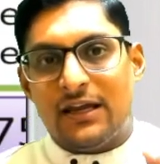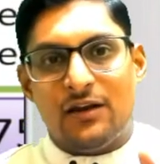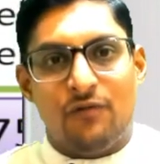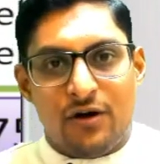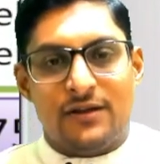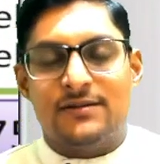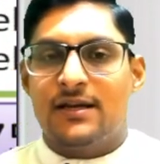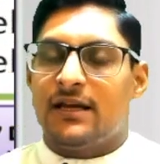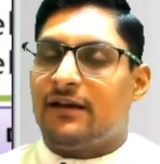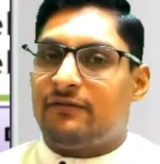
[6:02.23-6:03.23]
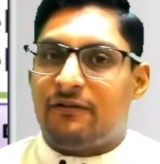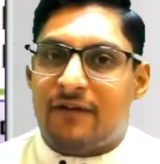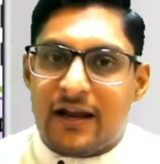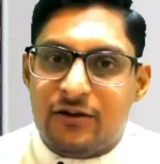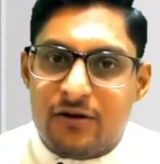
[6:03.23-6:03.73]
the invoice, if the
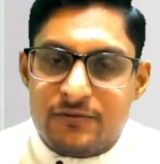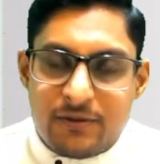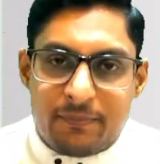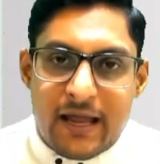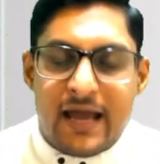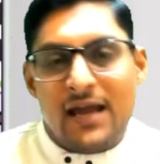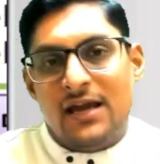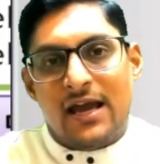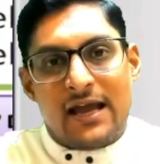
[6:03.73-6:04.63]
value of supply